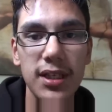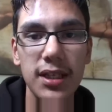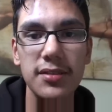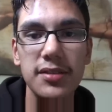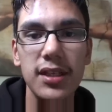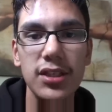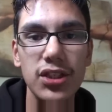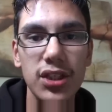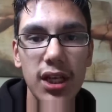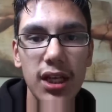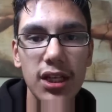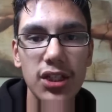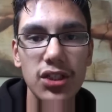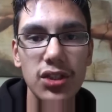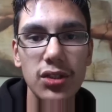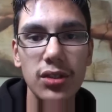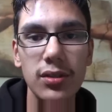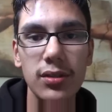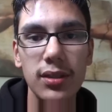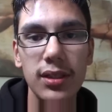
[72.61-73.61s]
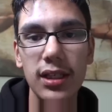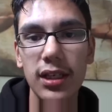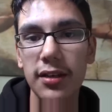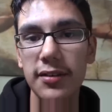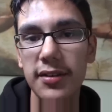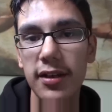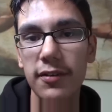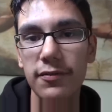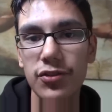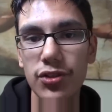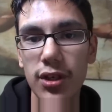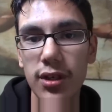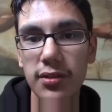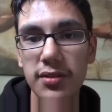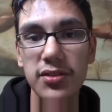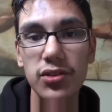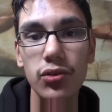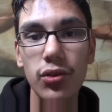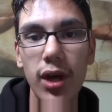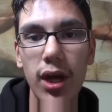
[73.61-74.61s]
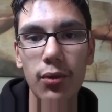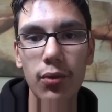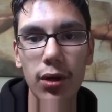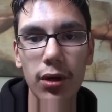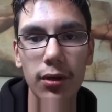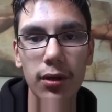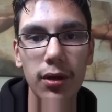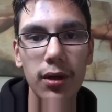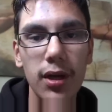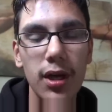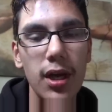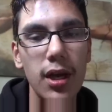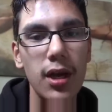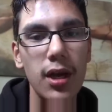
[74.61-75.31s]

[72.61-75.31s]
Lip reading: get us education, get us off drugs do not work.